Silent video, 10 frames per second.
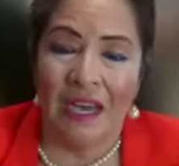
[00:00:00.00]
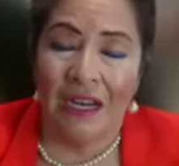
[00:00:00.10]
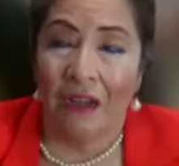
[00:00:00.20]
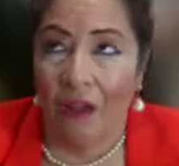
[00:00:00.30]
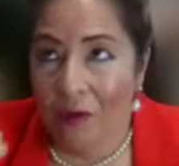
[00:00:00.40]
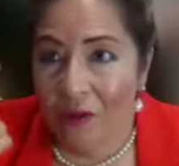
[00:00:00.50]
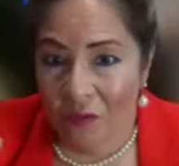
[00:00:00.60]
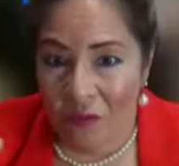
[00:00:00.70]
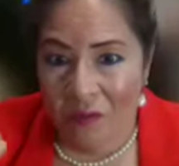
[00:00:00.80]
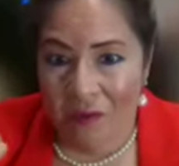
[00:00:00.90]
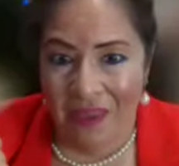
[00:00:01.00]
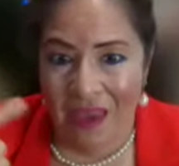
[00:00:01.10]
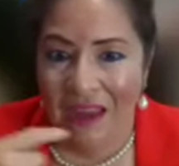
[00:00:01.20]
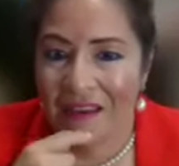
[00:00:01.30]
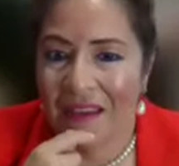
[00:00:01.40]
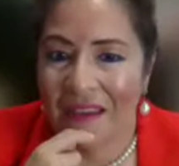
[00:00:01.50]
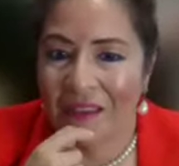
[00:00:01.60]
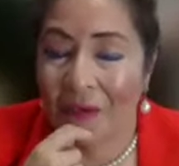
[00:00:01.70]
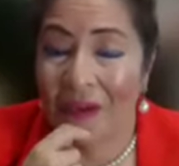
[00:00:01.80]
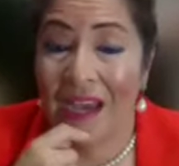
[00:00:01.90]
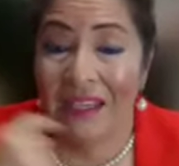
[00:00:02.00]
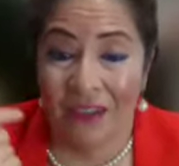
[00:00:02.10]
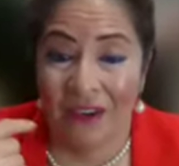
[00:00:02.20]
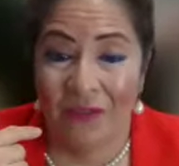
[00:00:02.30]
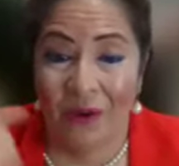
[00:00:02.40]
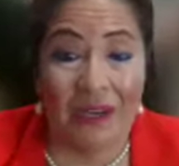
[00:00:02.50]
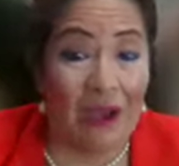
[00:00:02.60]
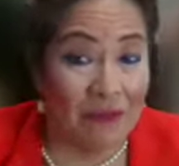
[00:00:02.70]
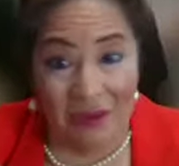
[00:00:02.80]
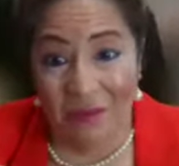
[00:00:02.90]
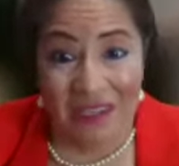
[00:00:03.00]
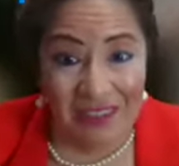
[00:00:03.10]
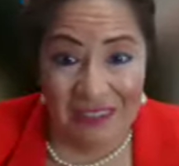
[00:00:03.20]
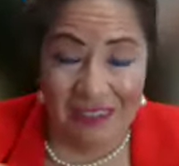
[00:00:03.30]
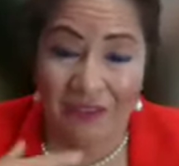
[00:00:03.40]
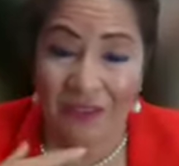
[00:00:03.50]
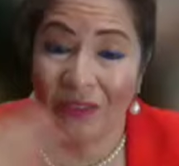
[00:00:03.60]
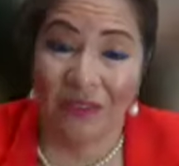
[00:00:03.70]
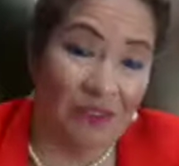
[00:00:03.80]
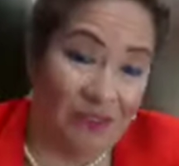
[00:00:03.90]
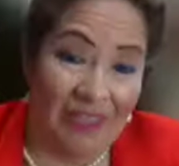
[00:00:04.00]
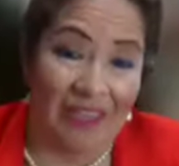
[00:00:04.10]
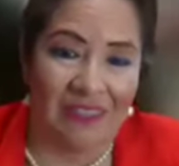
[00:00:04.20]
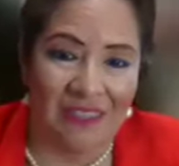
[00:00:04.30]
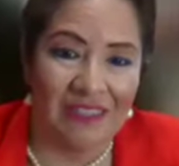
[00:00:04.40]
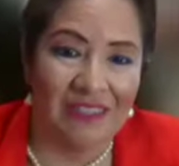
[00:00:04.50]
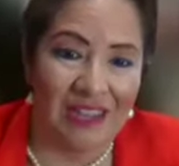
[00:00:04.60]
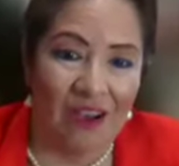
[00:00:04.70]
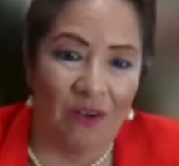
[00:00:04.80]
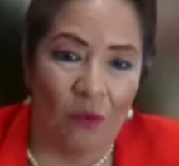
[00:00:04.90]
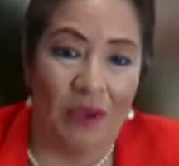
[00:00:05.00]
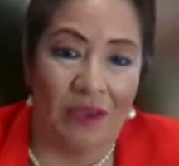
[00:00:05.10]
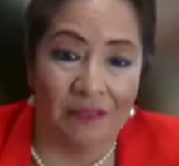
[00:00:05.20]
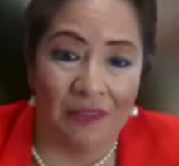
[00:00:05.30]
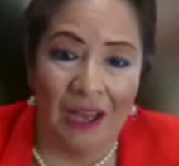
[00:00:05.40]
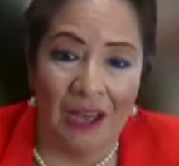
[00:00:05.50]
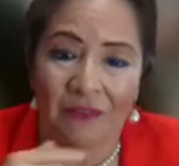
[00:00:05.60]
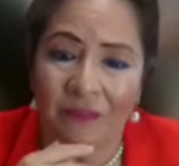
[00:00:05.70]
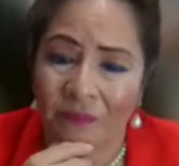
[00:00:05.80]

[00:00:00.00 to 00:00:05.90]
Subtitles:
And I'll always remember that. And so when I started voting, I would take my nieces and nephews, and so like it's now a way of life.